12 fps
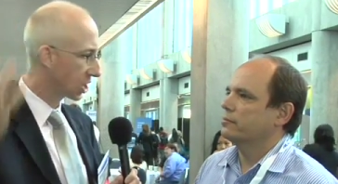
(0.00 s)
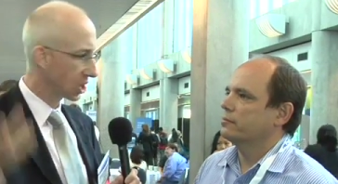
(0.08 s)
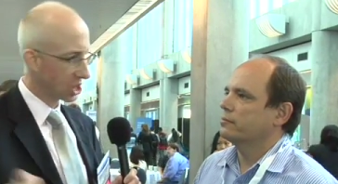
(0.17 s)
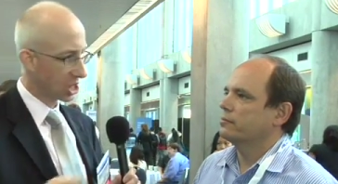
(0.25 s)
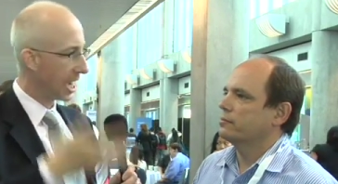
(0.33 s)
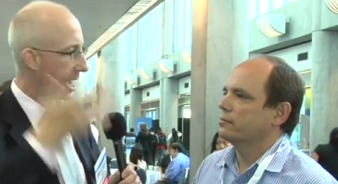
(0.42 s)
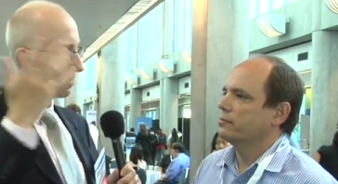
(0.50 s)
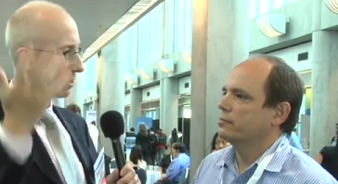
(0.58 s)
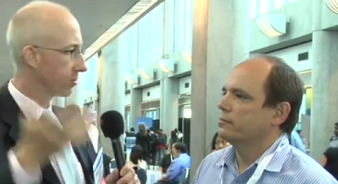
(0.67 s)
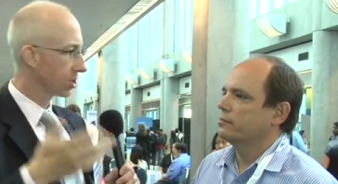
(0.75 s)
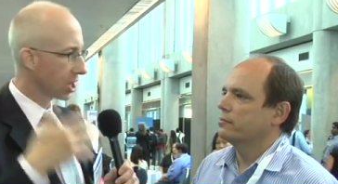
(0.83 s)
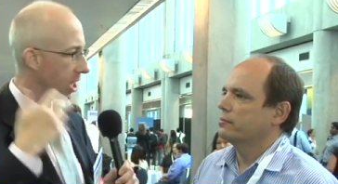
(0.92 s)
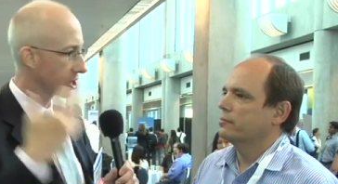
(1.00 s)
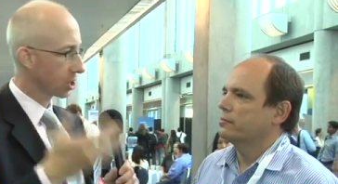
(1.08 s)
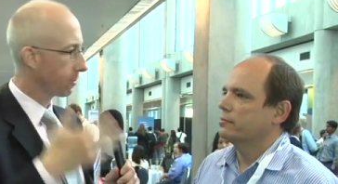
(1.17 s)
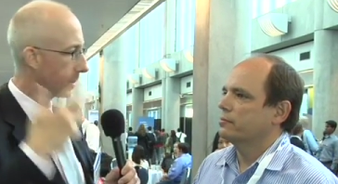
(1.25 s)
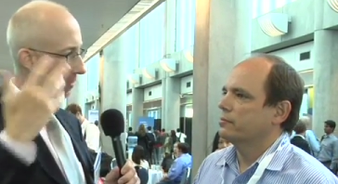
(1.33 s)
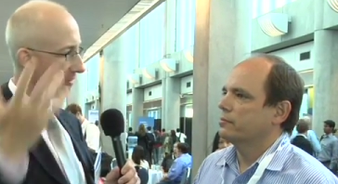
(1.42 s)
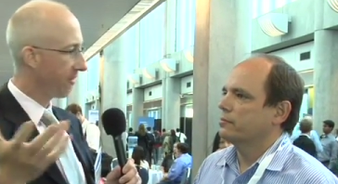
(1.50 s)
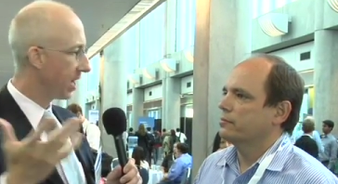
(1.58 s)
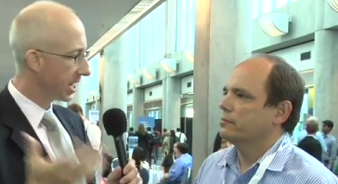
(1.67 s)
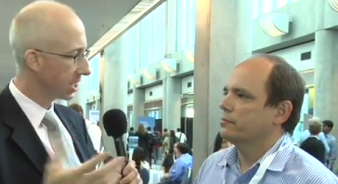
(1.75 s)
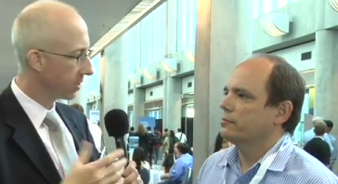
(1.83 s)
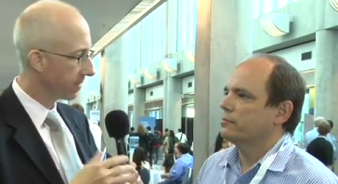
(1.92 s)
Speaker 1: to the top of the results so people
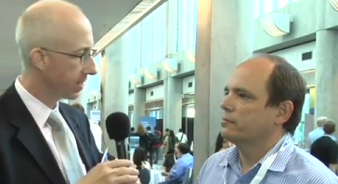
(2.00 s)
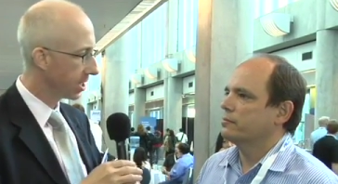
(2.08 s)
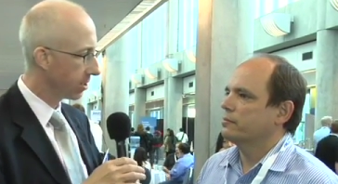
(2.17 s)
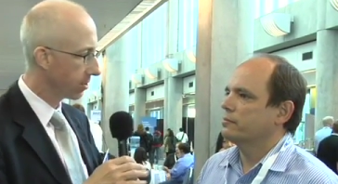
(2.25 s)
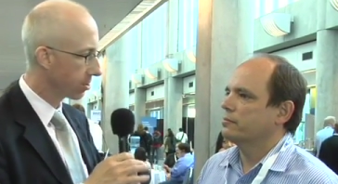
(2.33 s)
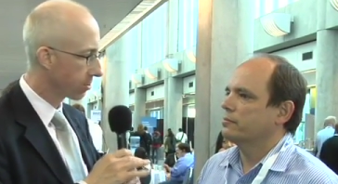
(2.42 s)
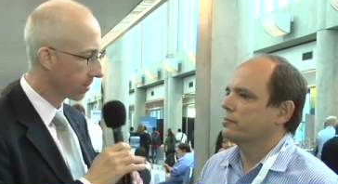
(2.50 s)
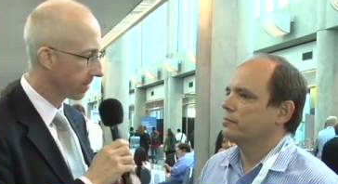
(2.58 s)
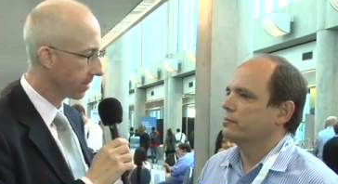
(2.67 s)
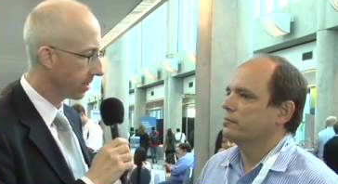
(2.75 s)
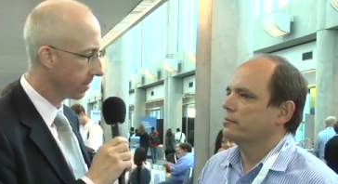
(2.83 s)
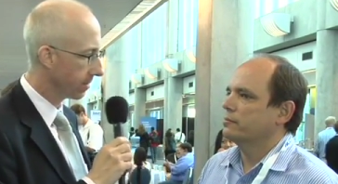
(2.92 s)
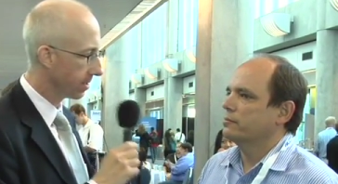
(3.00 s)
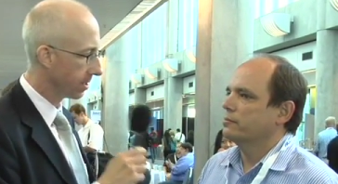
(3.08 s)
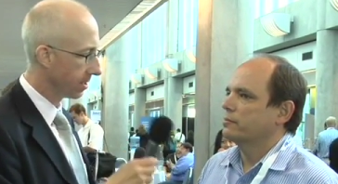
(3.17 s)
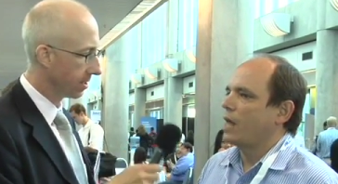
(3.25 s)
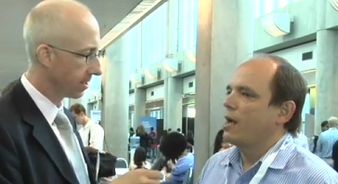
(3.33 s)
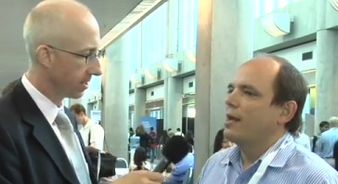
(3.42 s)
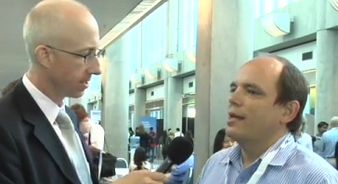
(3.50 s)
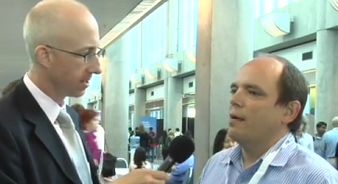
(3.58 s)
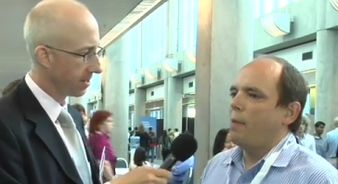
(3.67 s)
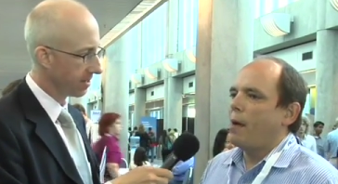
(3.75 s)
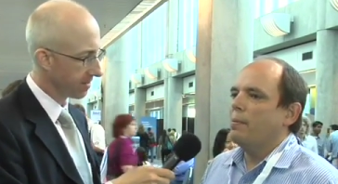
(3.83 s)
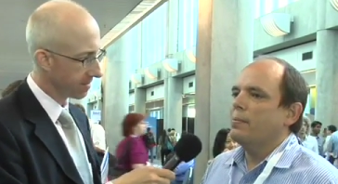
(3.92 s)
find your video in Truveo?
Speaker 2: Yeah,
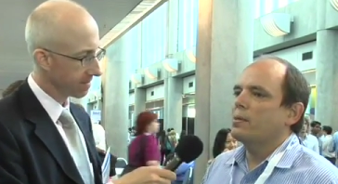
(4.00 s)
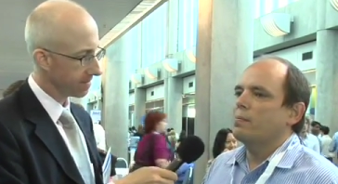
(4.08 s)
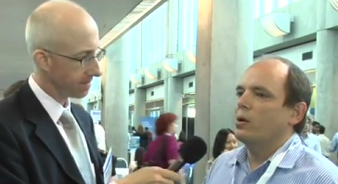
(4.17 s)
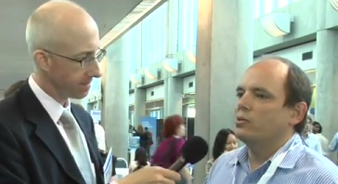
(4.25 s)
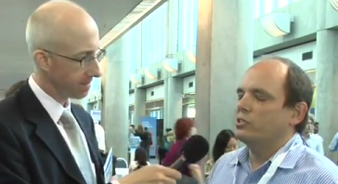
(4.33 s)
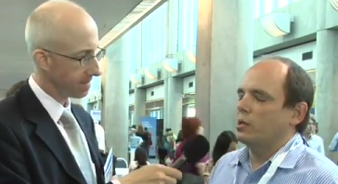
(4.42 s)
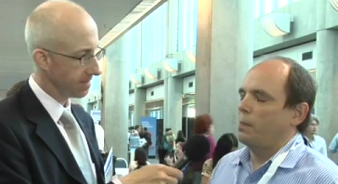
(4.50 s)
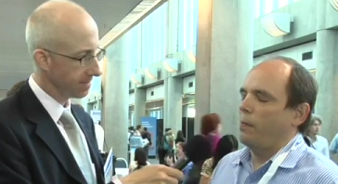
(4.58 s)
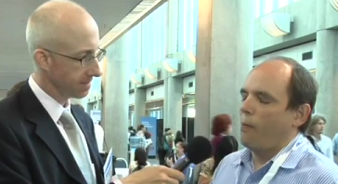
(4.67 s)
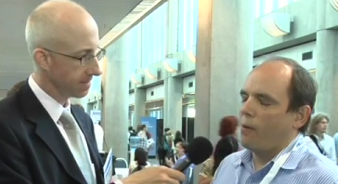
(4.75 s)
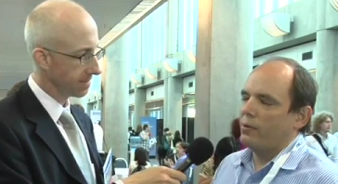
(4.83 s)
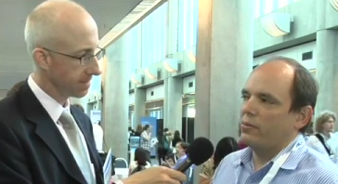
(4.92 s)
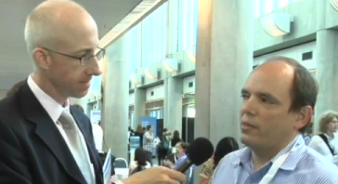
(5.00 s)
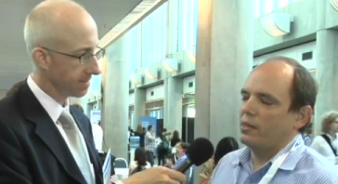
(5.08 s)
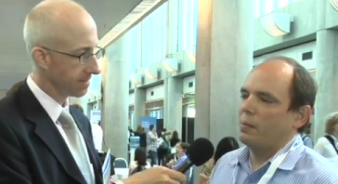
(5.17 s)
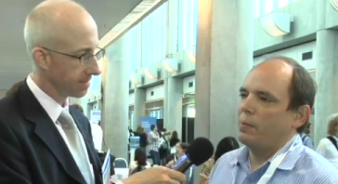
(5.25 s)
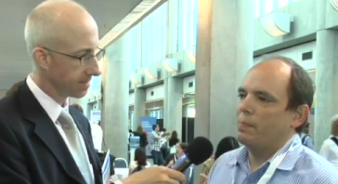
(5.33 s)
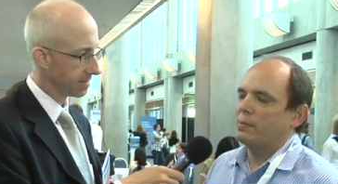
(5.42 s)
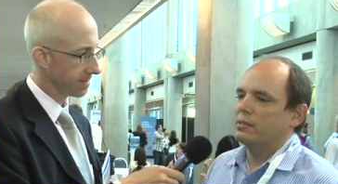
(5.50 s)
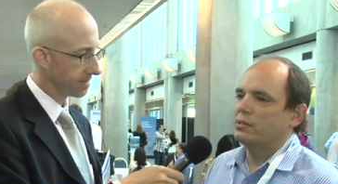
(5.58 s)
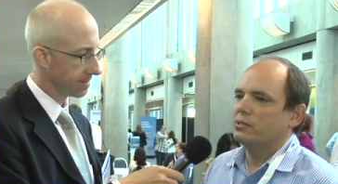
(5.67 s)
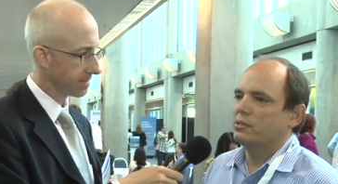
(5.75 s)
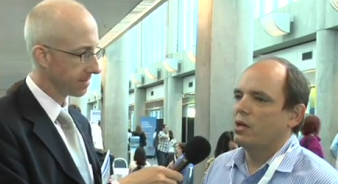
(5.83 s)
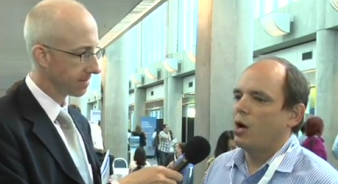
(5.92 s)
probably the most important thing that people need
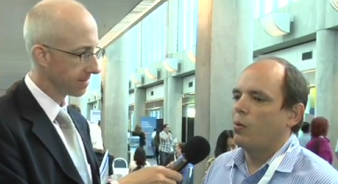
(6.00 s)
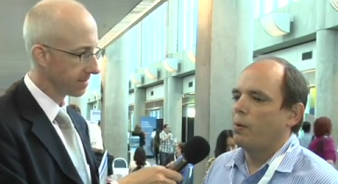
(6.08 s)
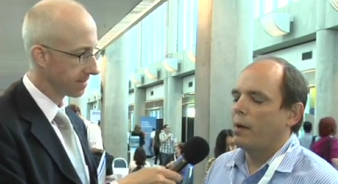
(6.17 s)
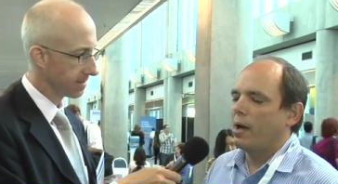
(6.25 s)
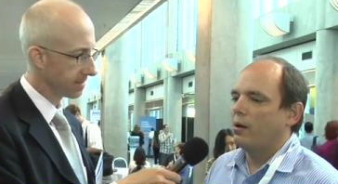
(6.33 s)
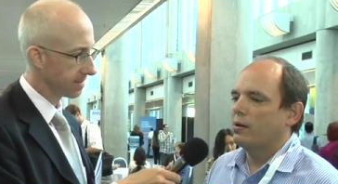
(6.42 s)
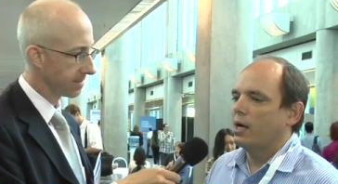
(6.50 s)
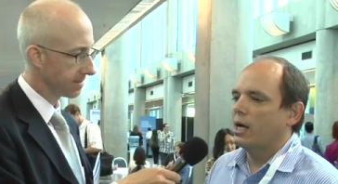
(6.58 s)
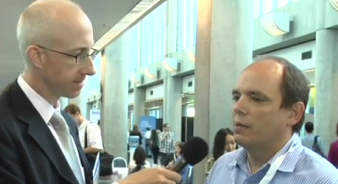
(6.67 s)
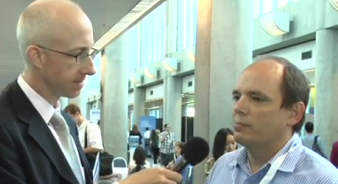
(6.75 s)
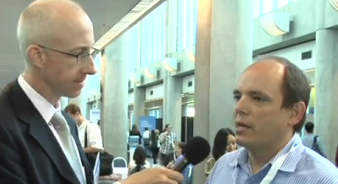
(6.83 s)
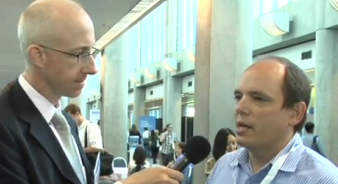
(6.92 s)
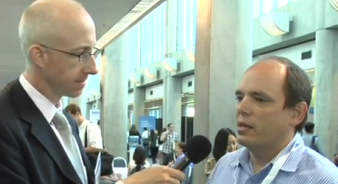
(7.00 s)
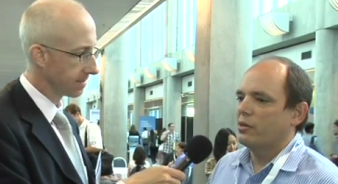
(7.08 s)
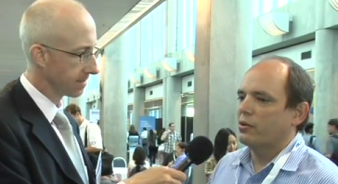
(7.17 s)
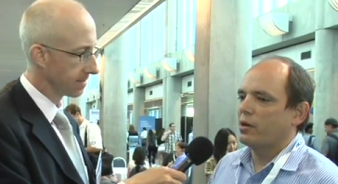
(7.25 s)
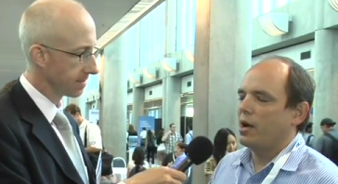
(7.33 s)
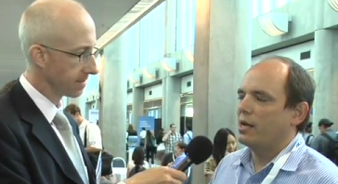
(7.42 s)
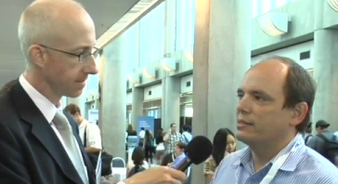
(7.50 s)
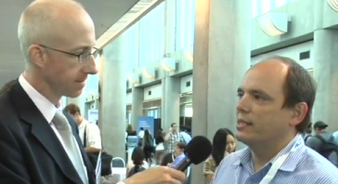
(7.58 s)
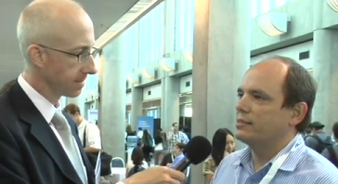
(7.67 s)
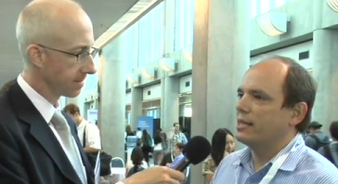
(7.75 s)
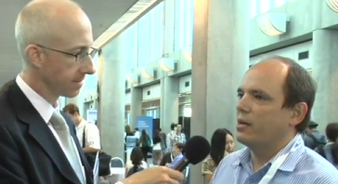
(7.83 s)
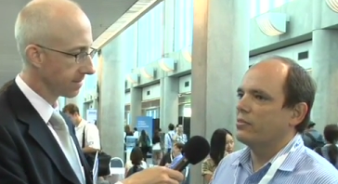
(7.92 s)
to know about um, getting your
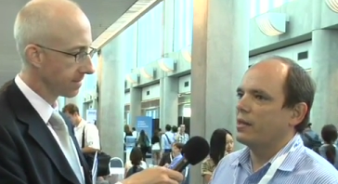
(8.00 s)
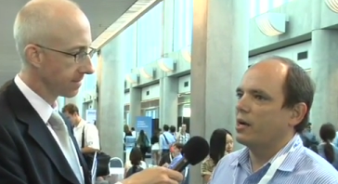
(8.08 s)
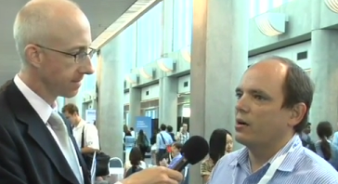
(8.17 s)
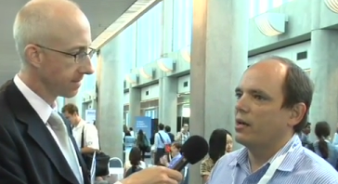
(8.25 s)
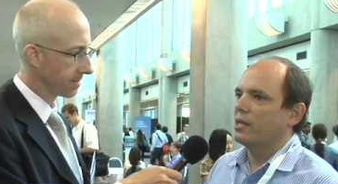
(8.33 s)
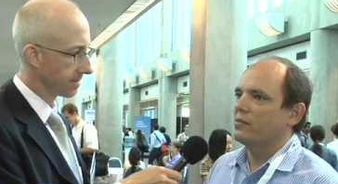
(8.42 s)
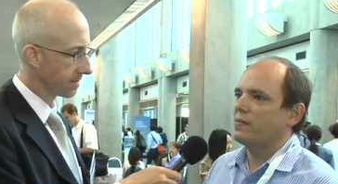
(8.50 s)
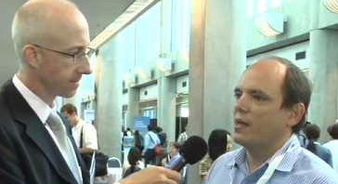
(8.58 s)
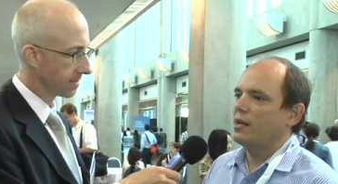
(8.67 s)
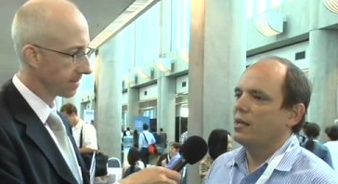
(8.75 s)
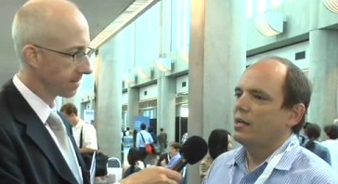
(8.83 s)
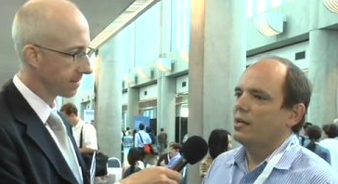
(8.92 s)
content out there is that,